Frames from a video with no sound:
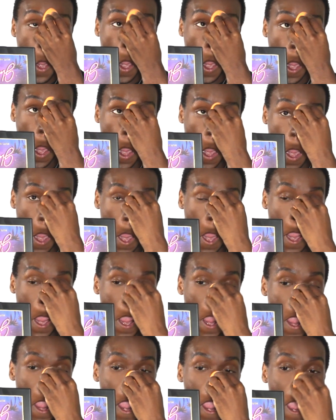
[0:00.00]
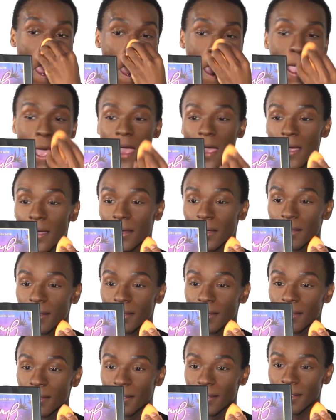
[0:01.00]
Yeah, he's not a fan of
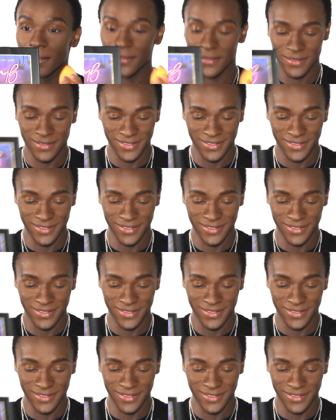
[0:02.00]
ASMR.